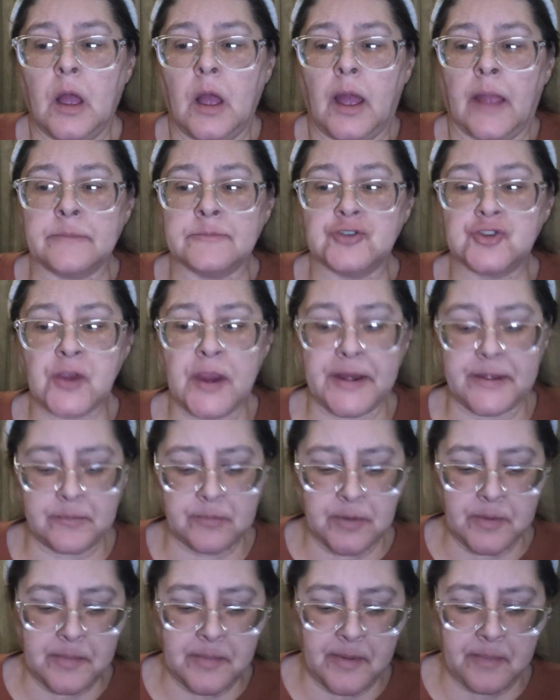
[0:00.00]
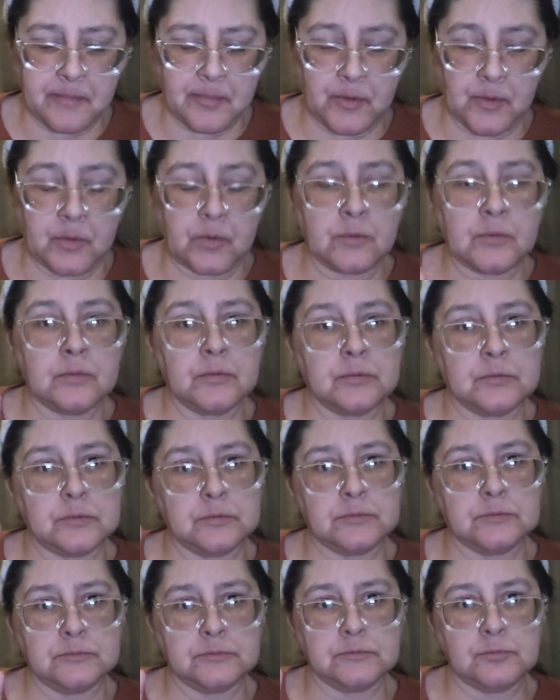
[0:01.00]
I'm trying to remember
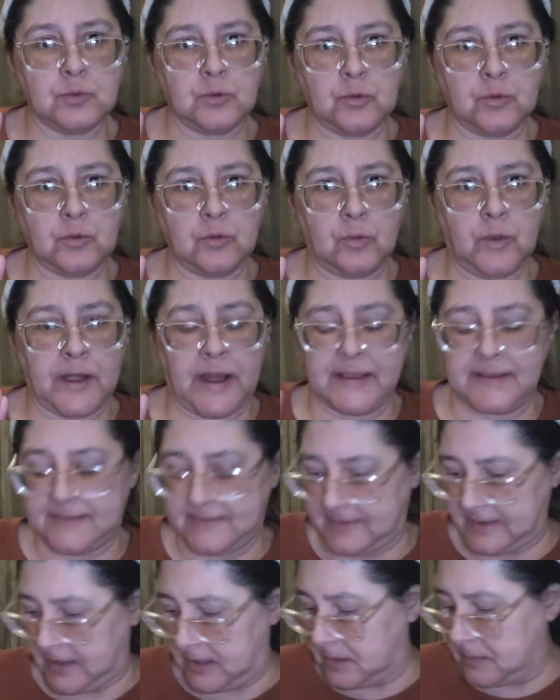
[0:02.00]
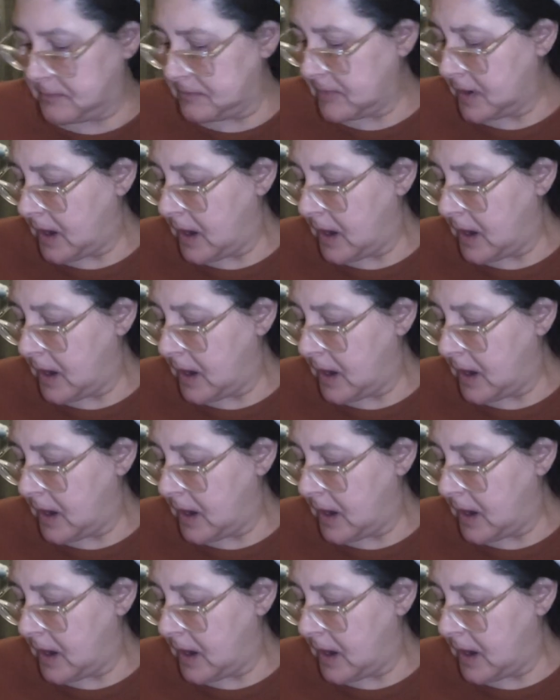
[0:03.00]
what I seen.